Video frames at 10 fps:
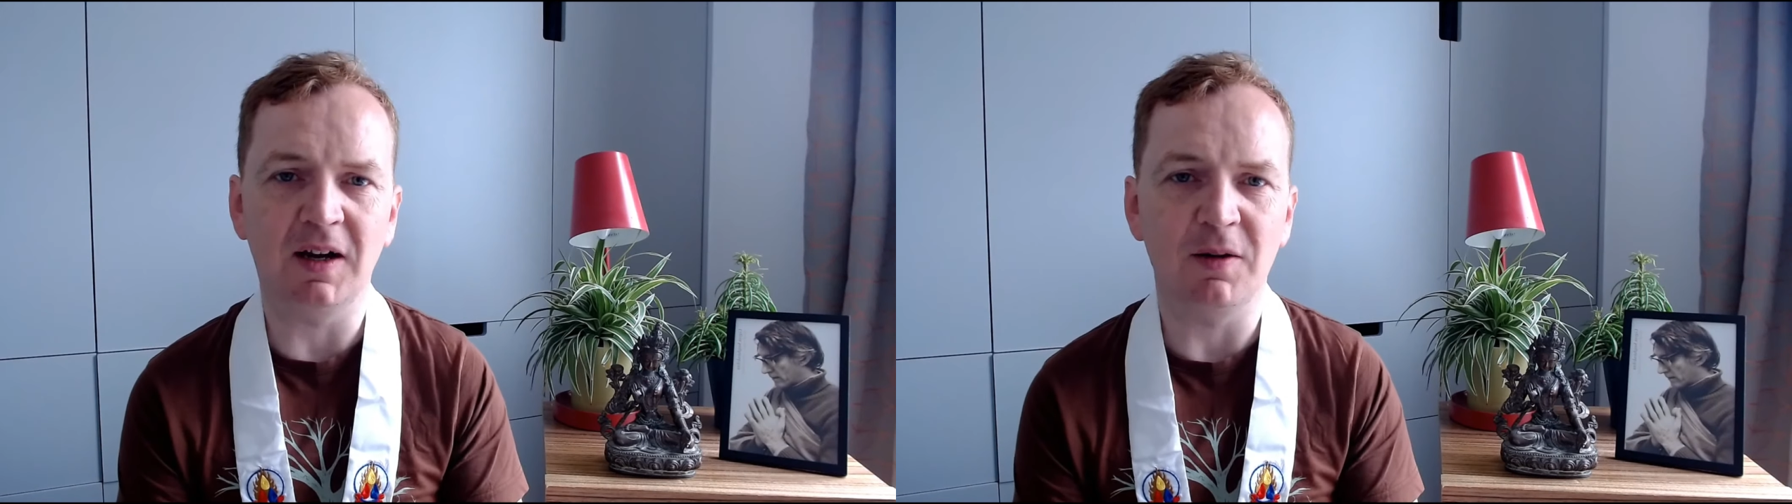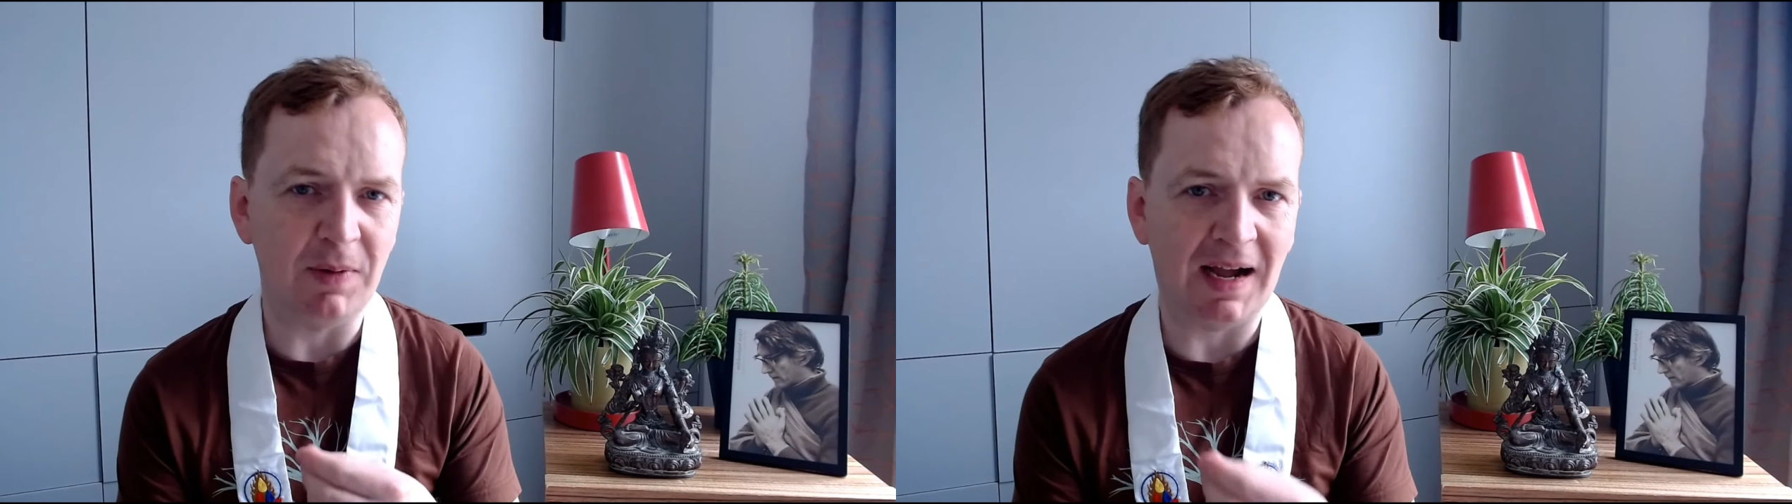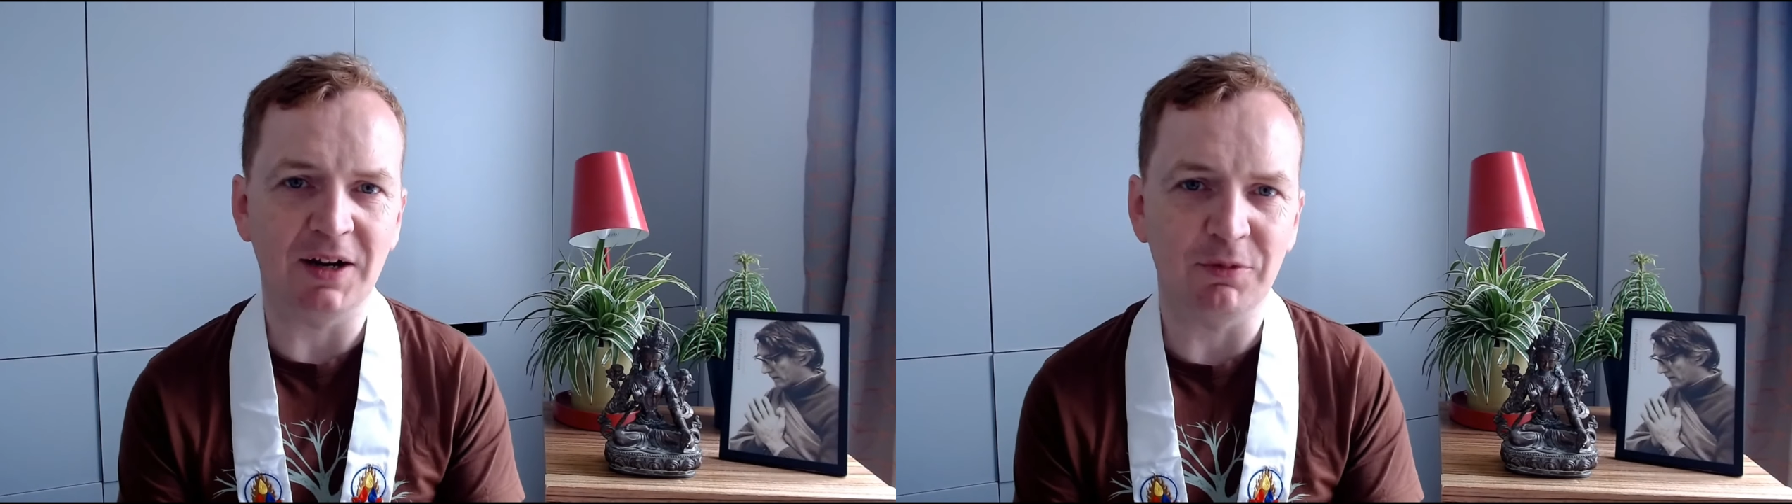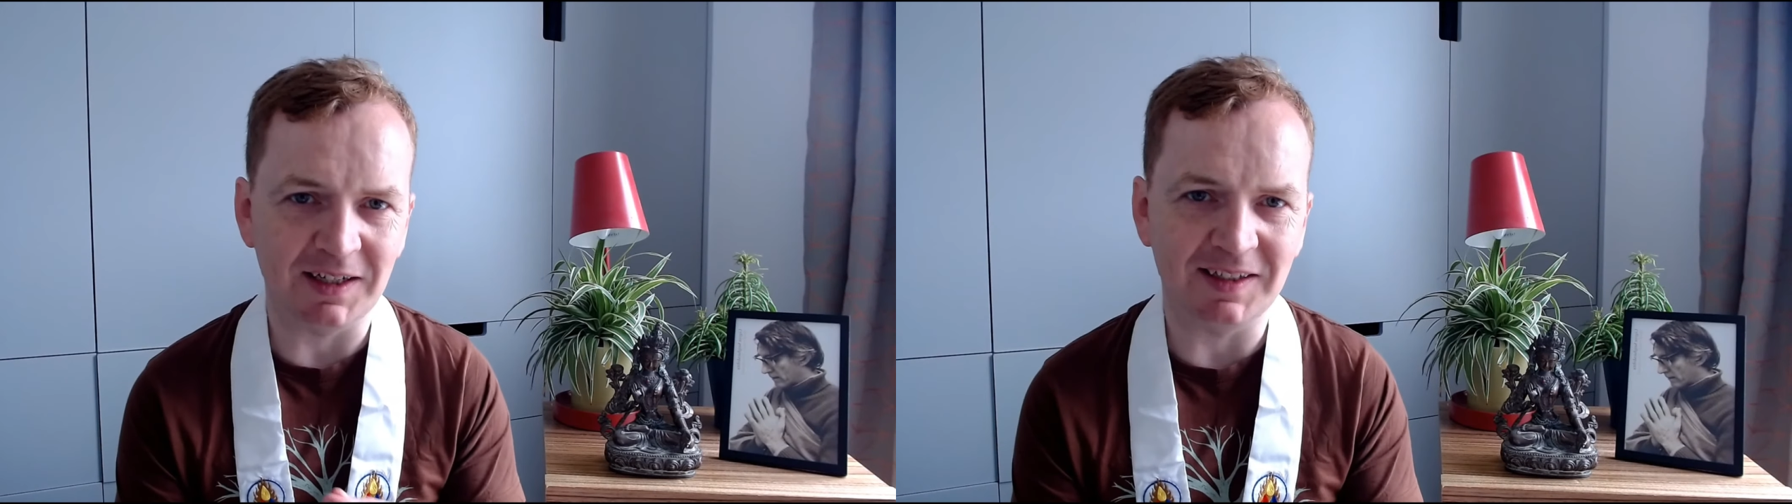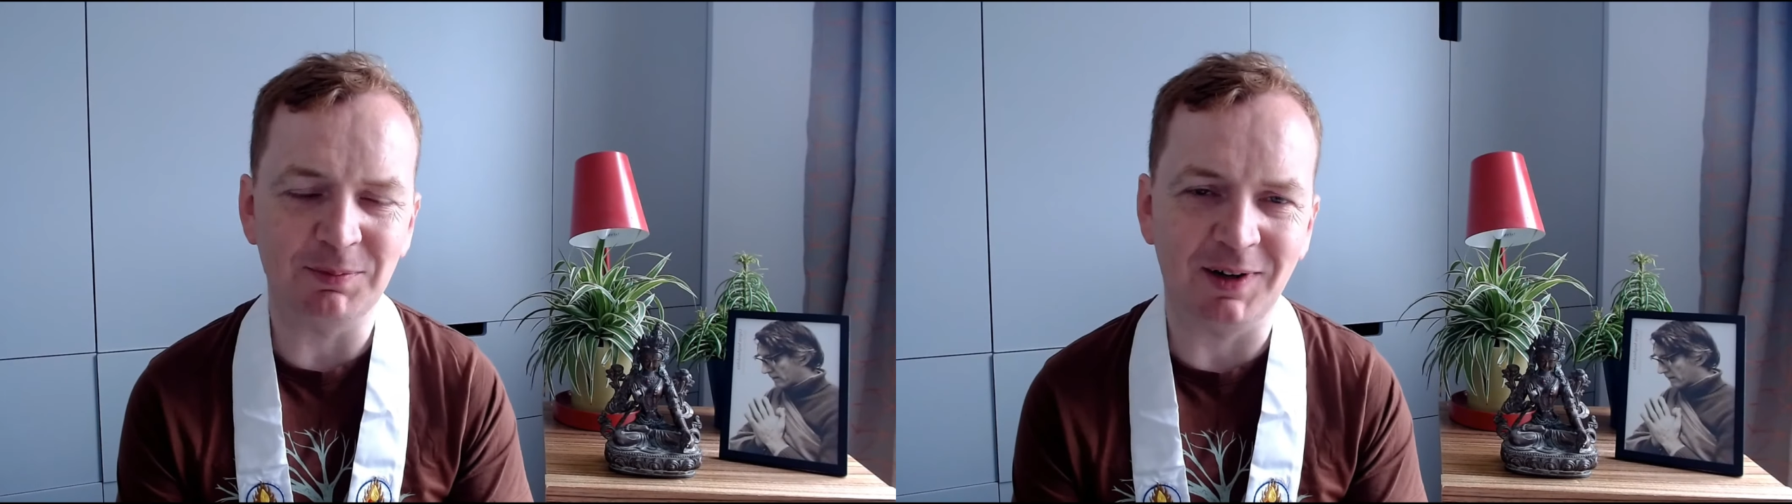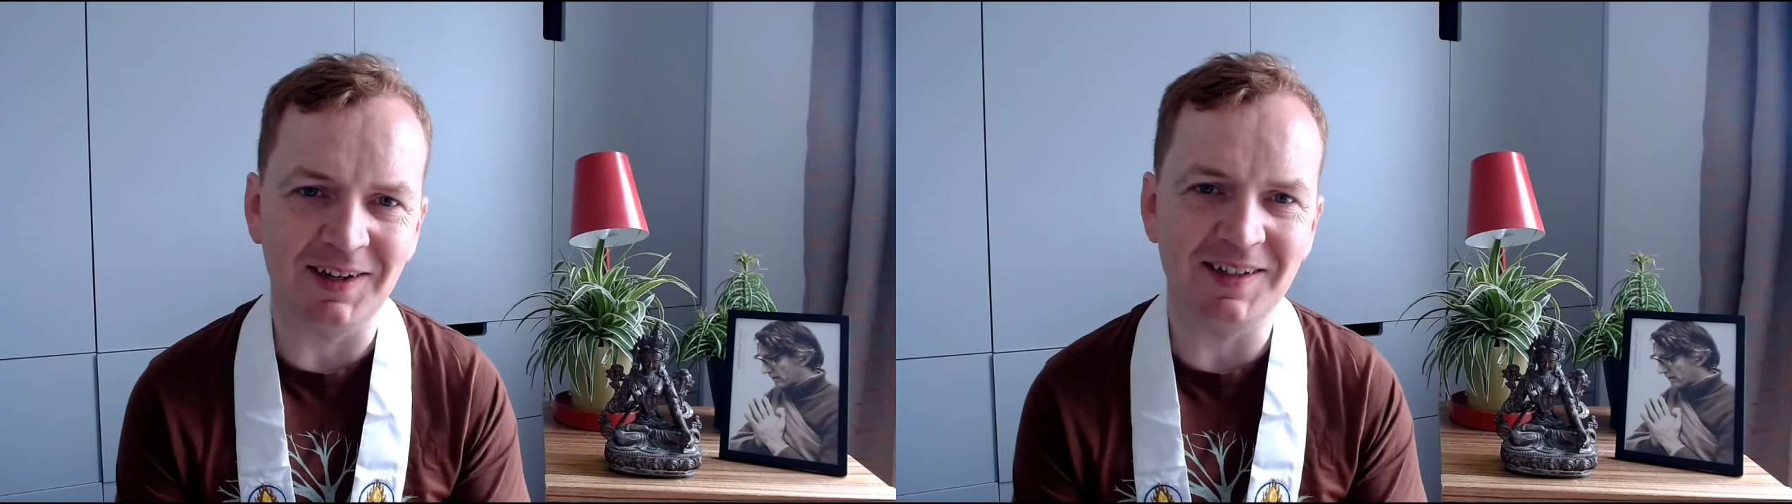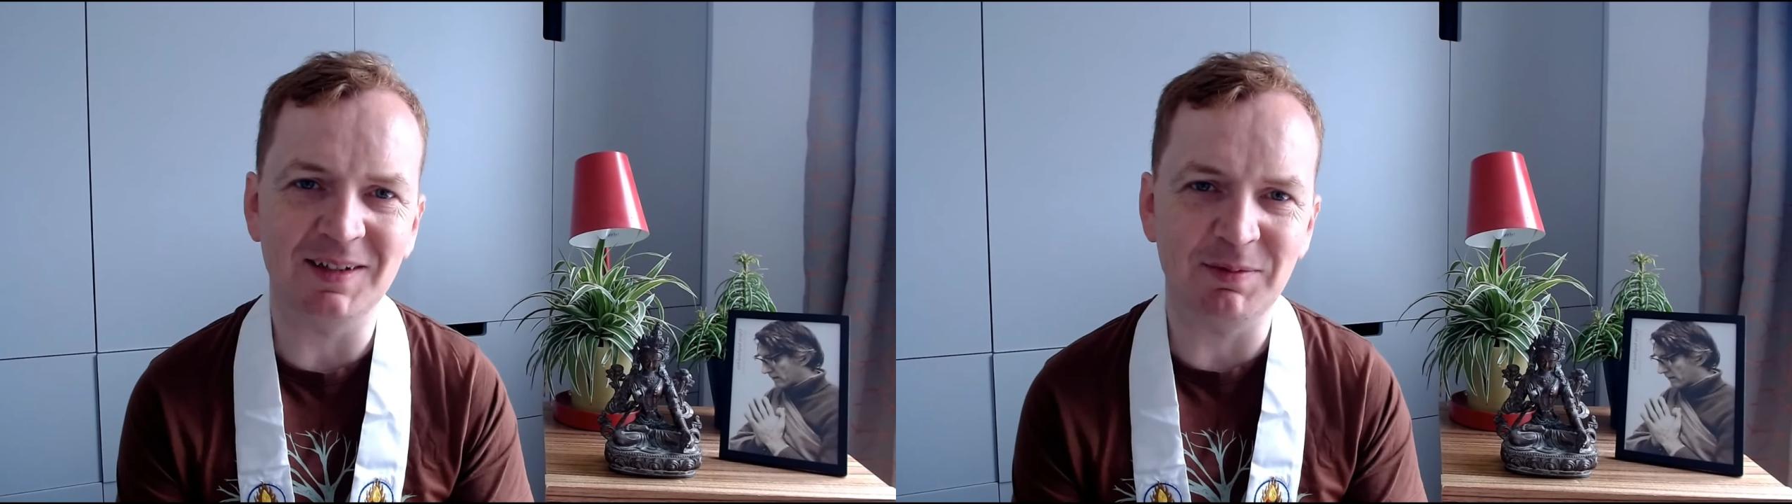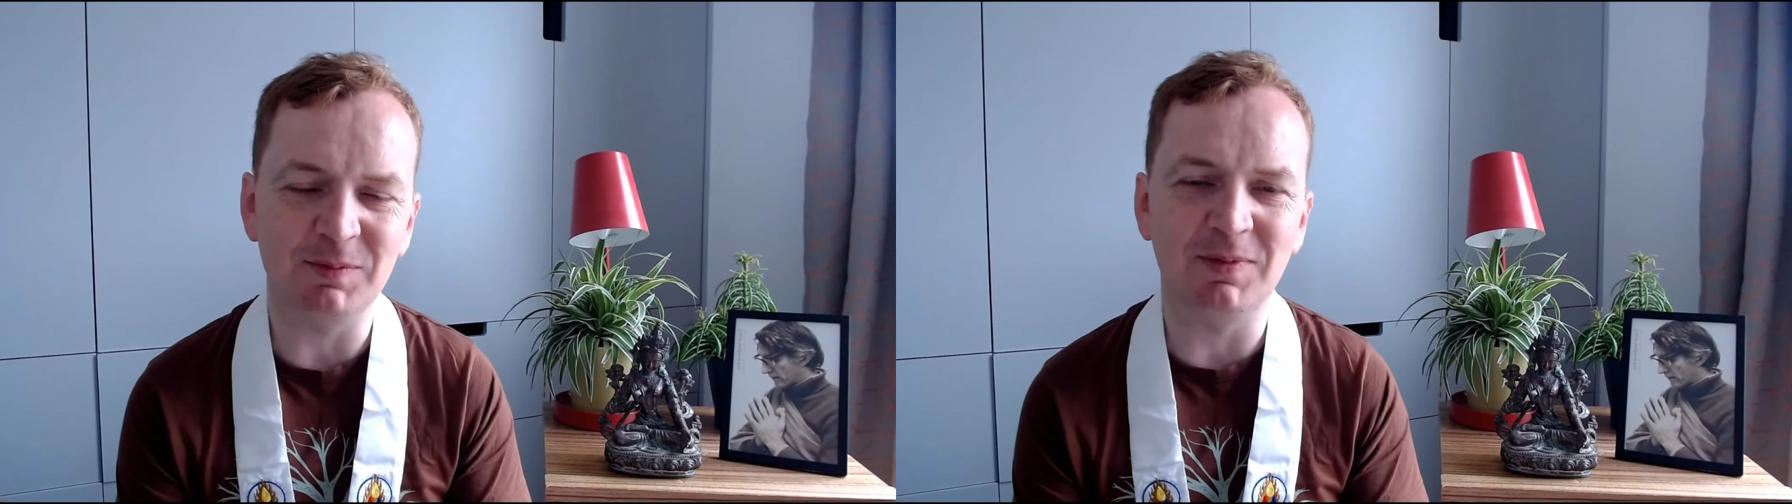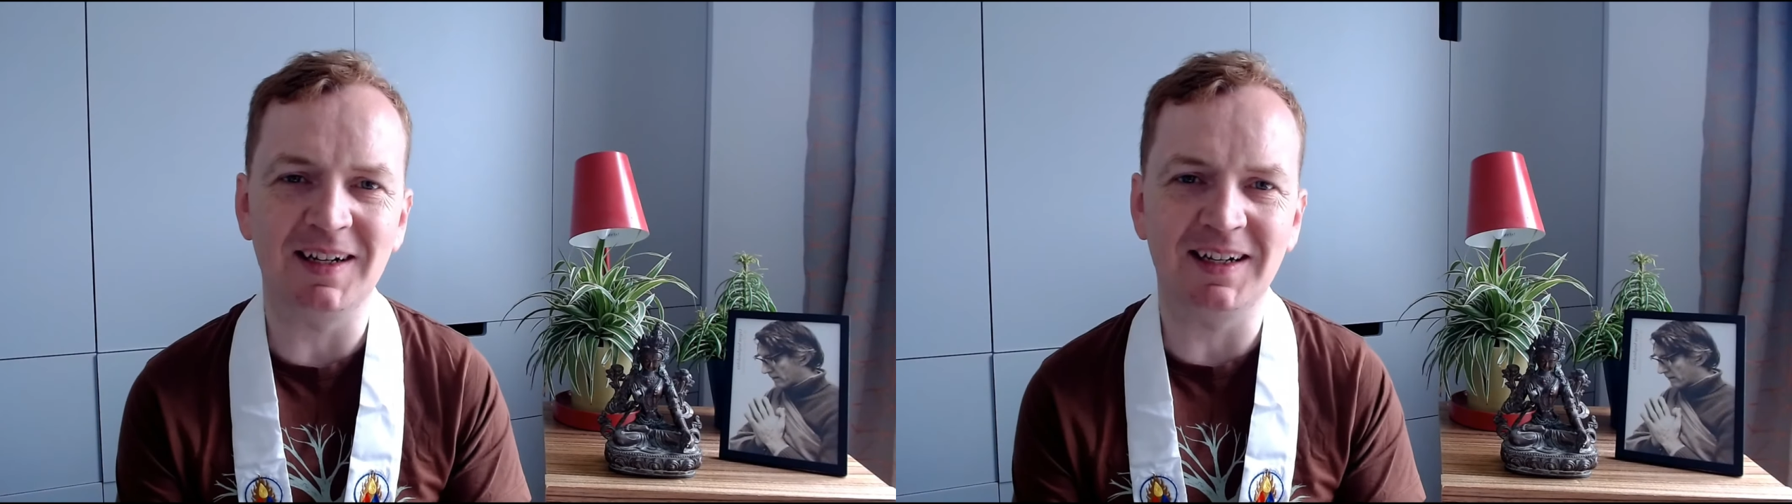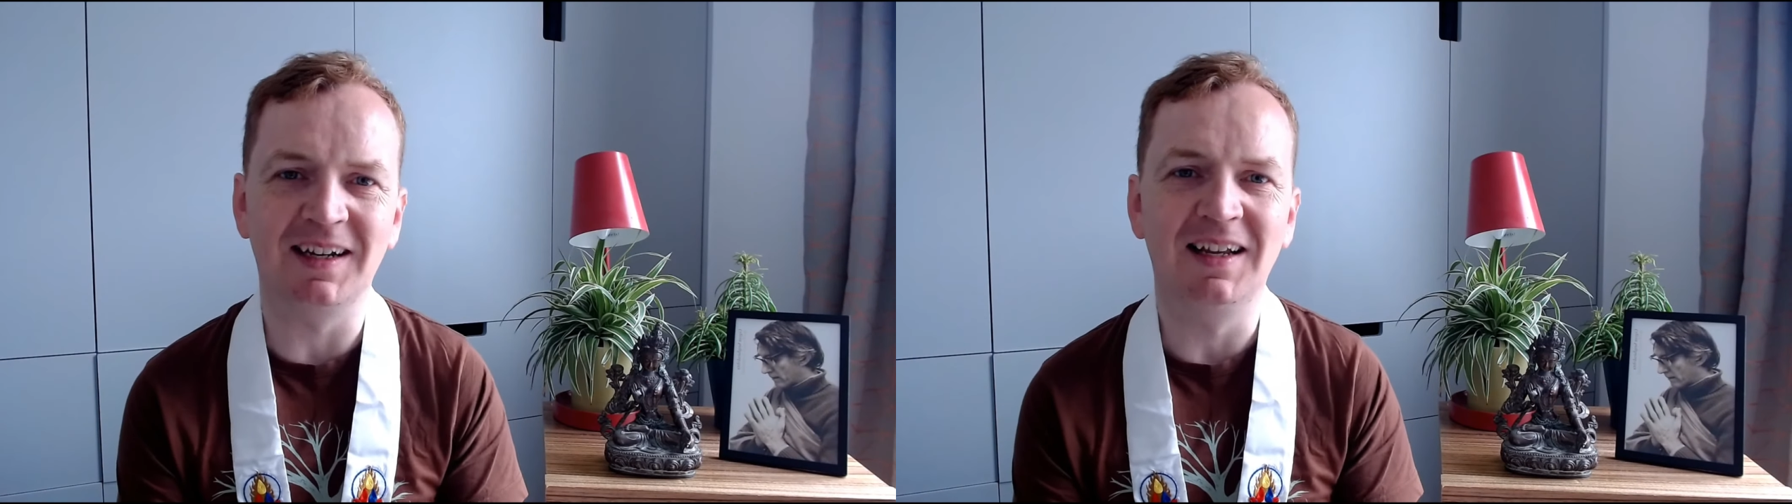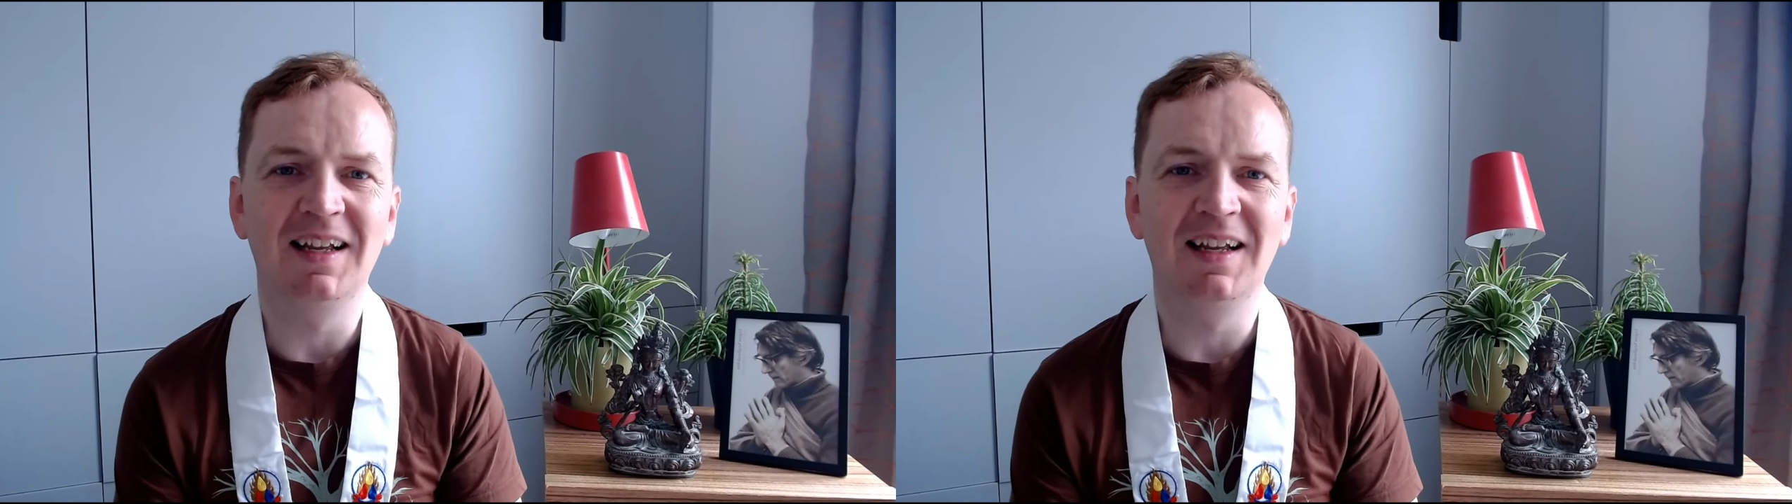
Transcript: bad we experience them as being,